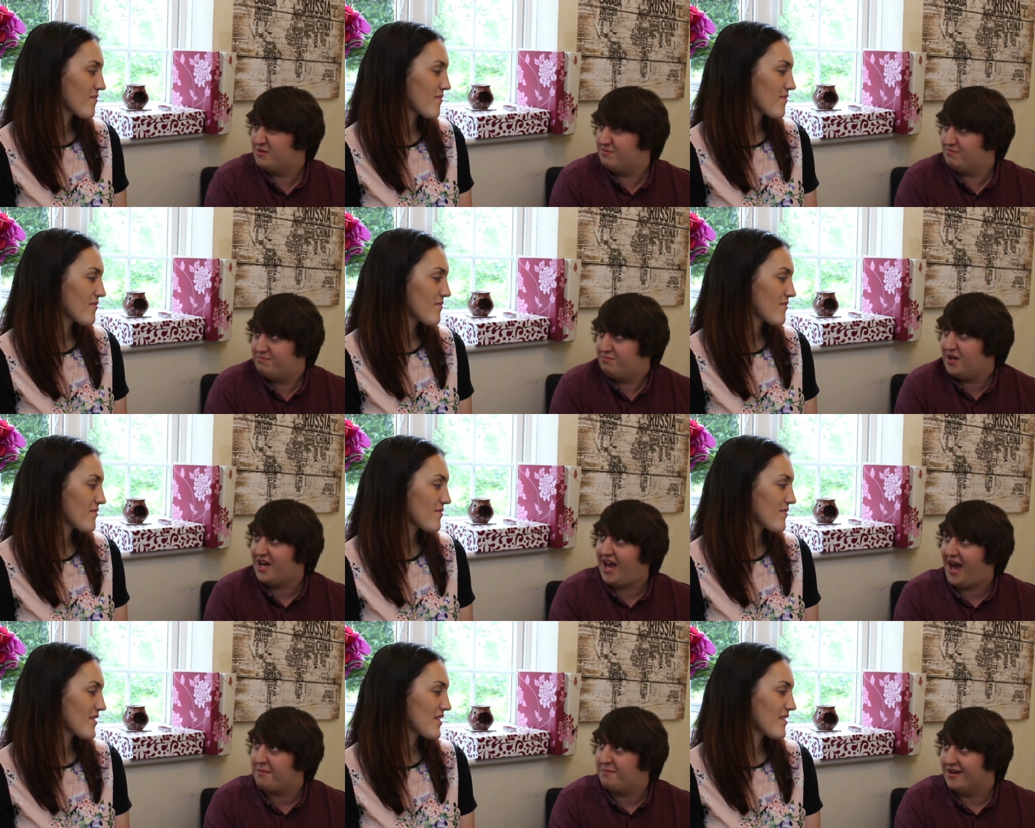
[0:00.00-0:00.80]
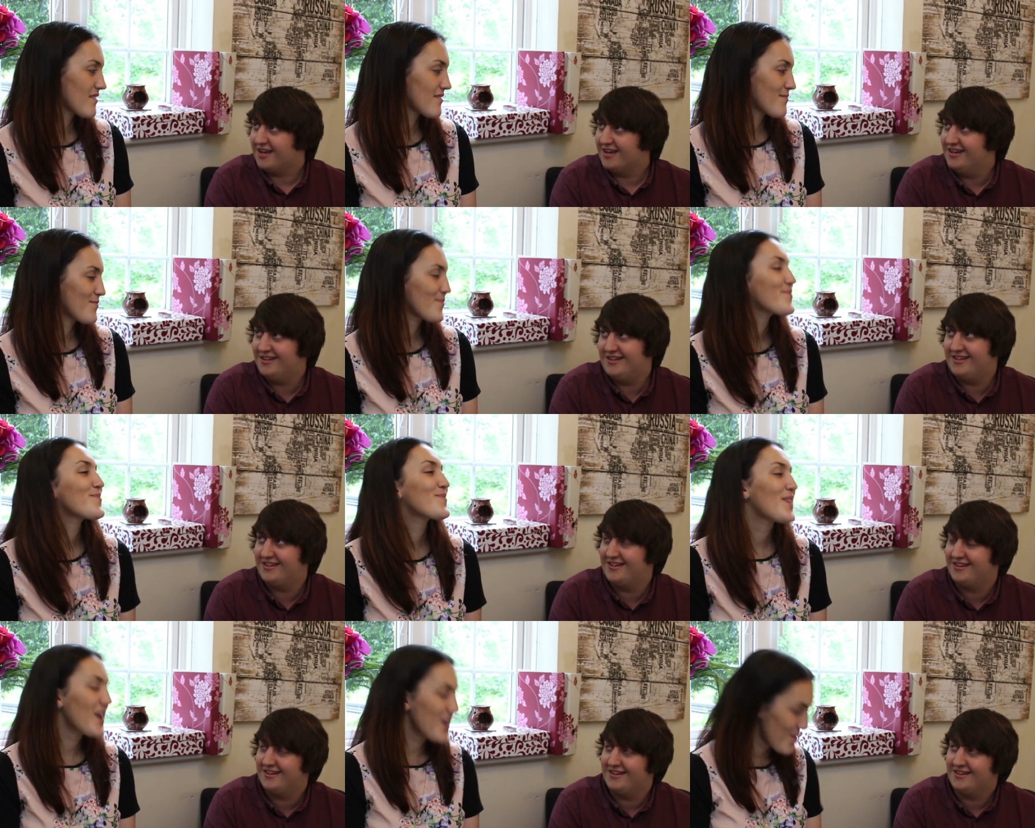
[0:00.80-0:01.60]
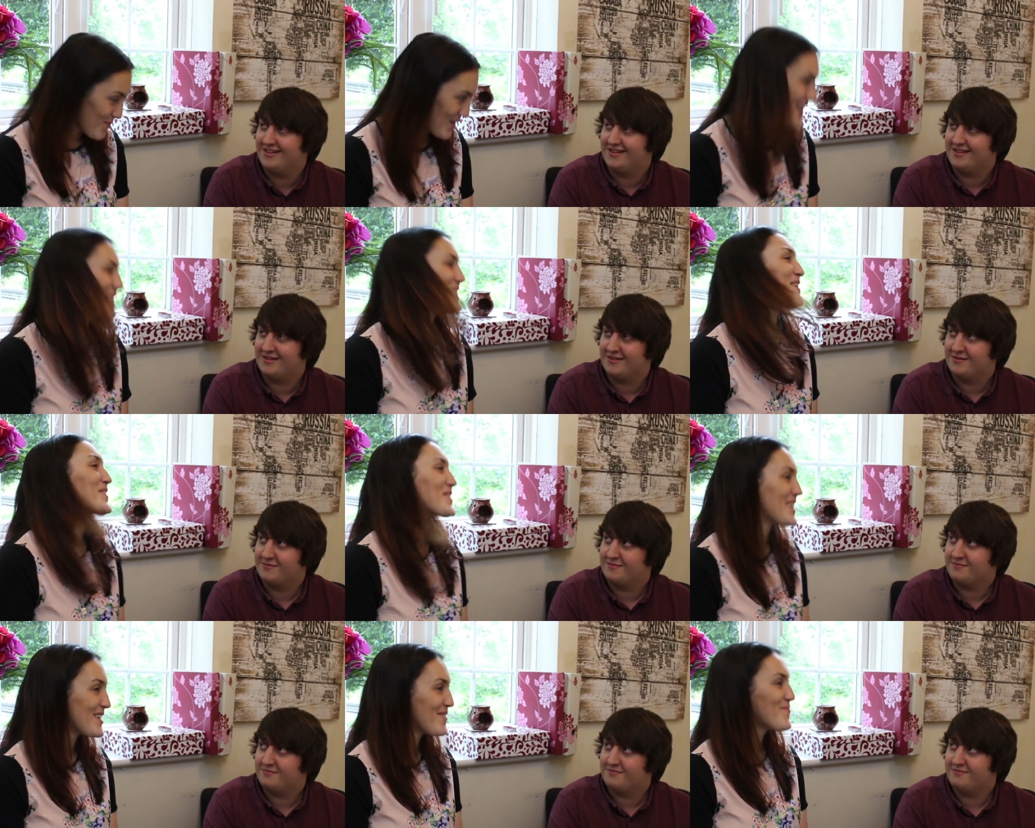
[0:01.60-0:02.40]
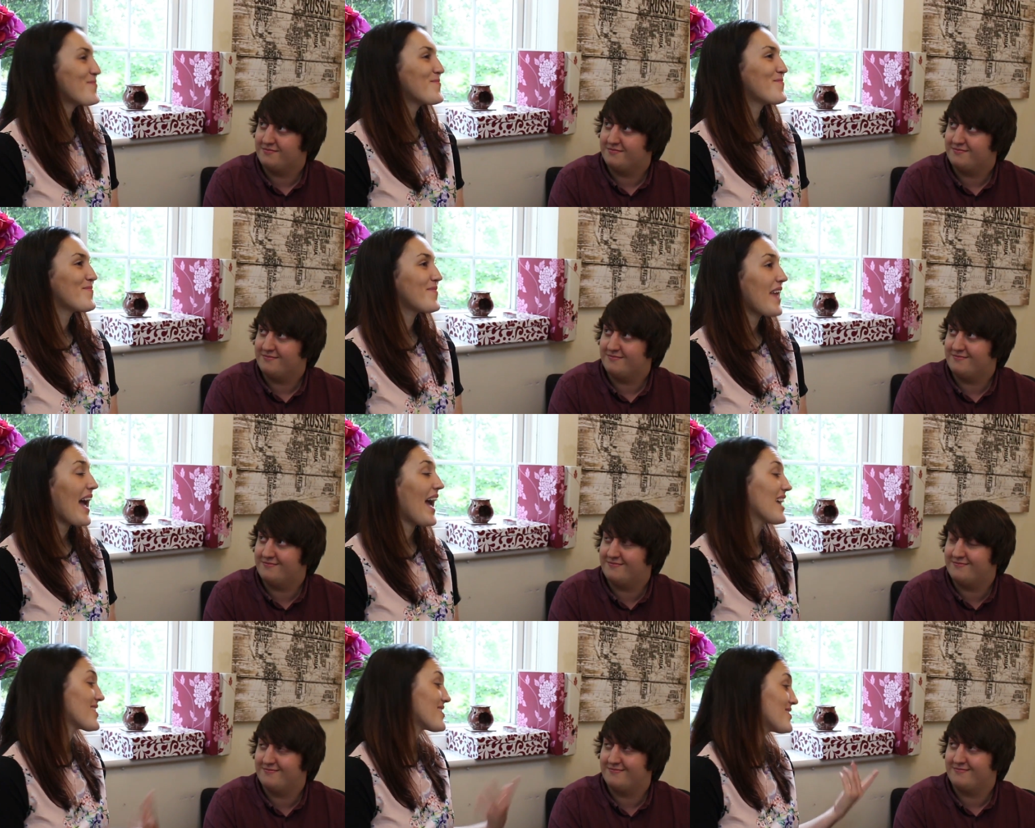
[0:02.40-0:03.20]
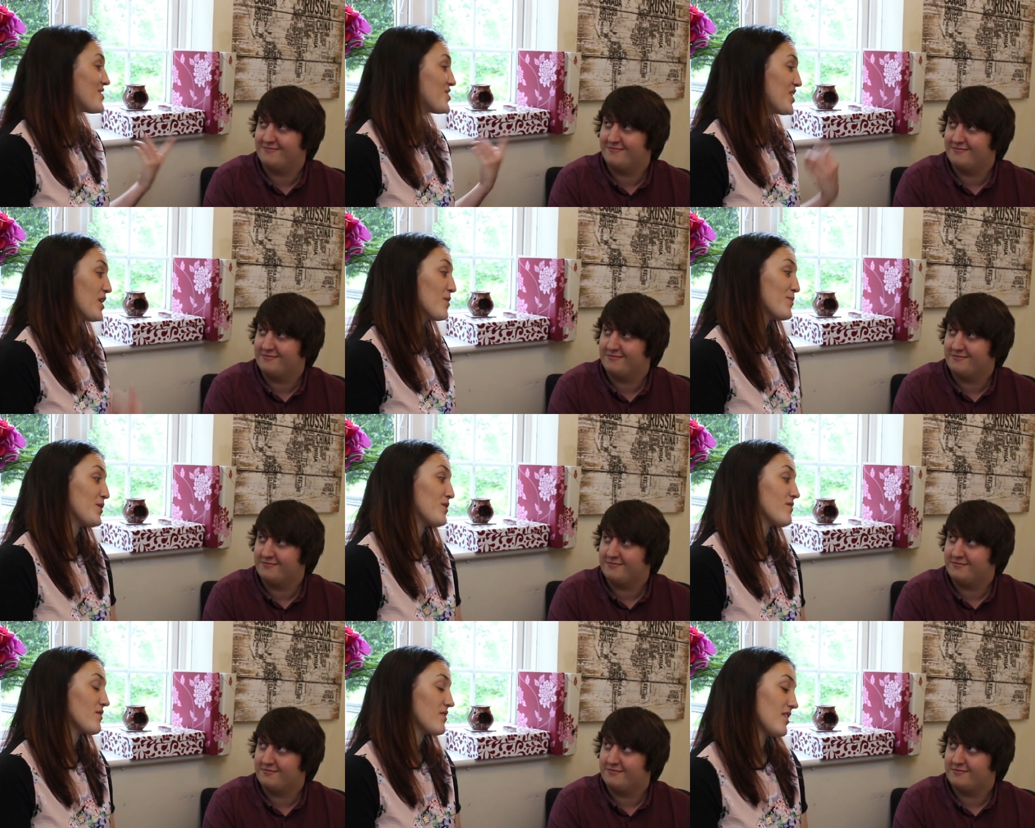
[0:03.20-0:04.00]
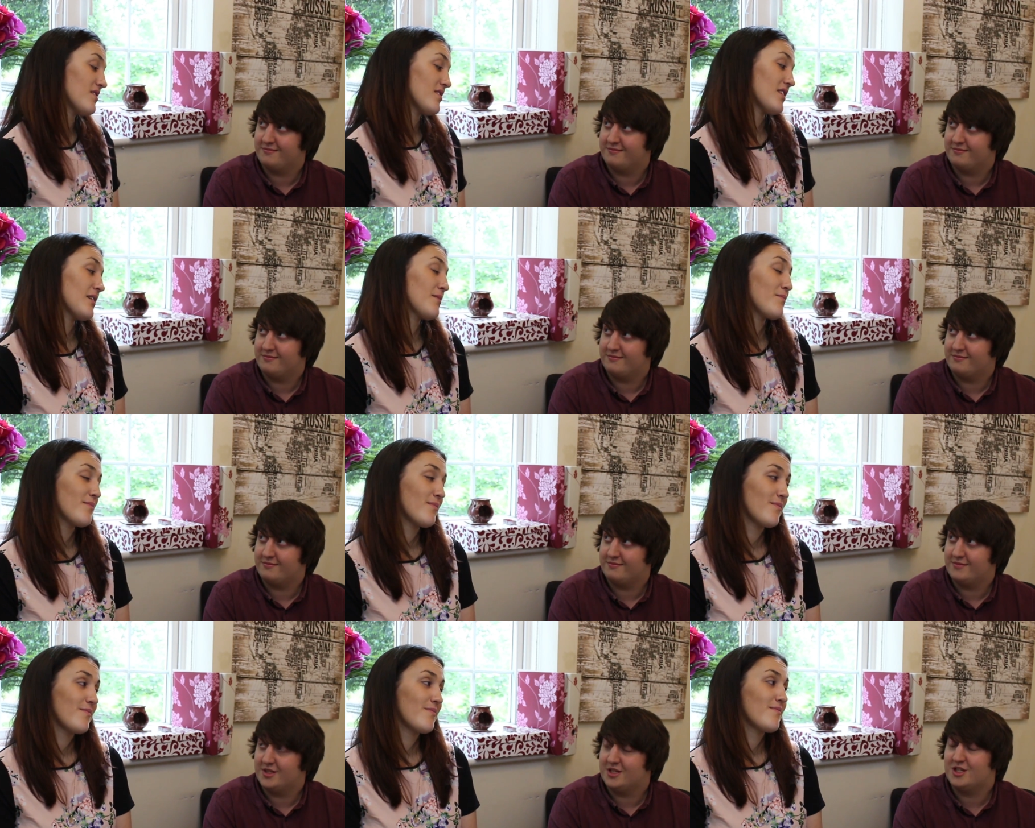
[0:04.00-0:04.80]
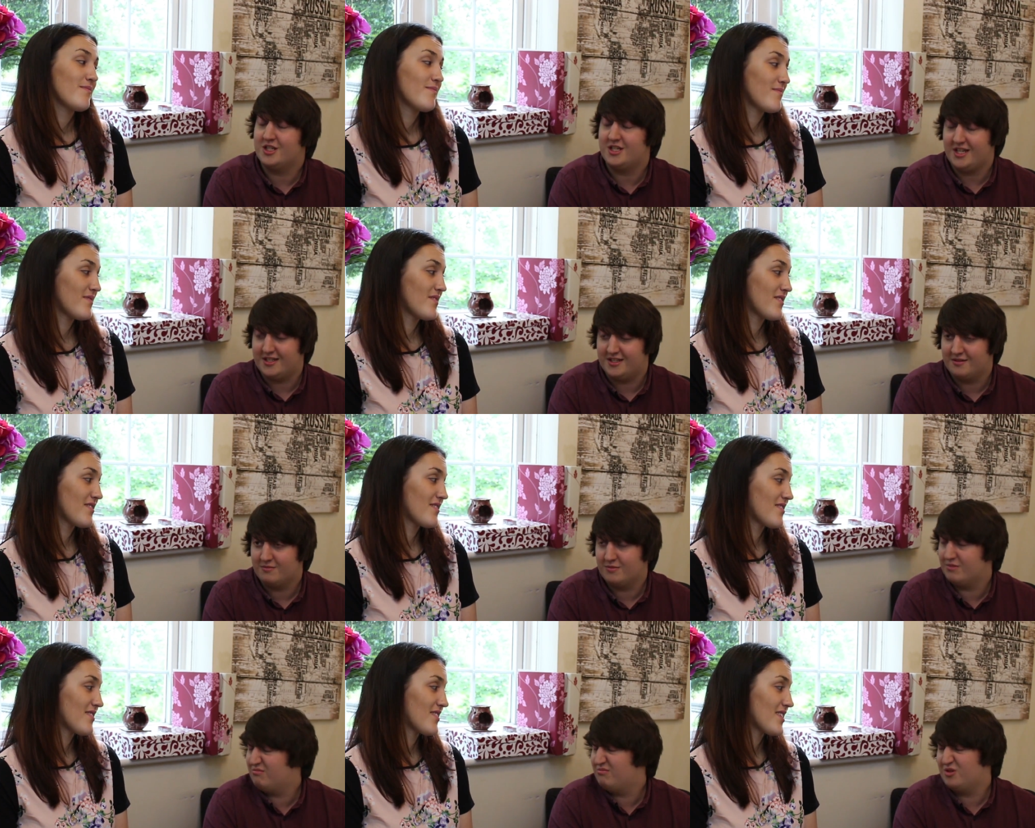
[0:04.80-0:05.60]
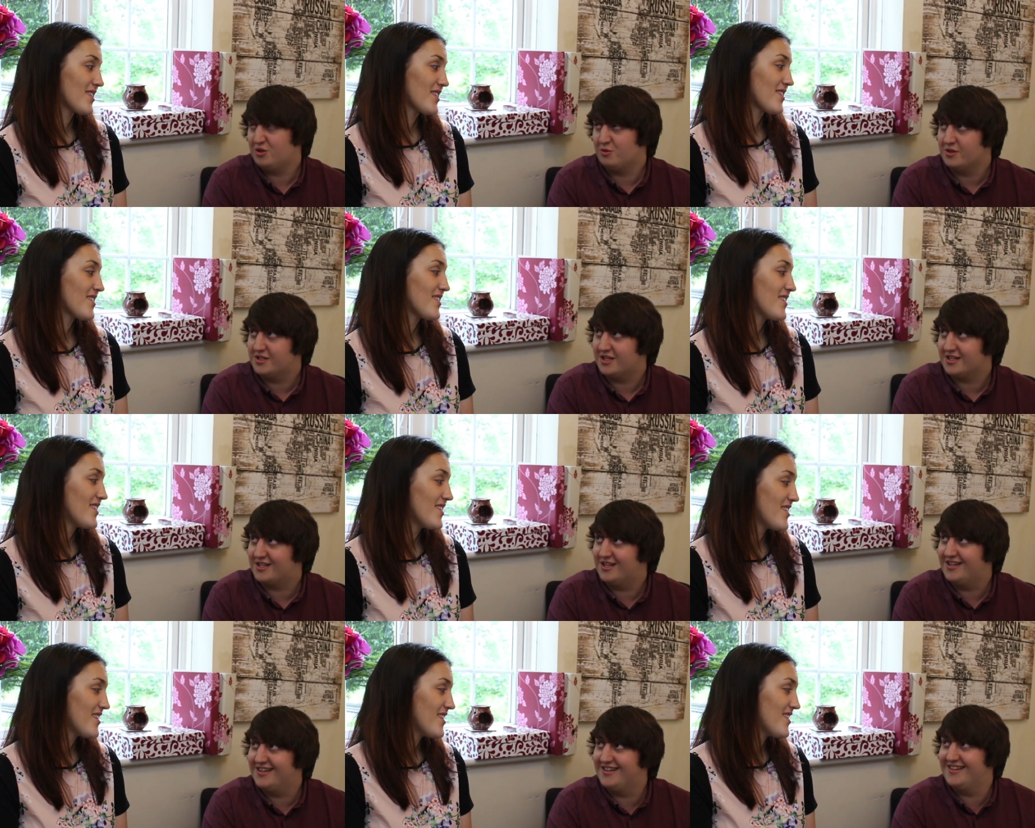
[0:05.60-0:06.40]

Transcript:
Speaker 1: just being happy.
Speaker 2: I completely agree. And she looked beautiful the other night.
Speaker 1: She did. Well, she always does.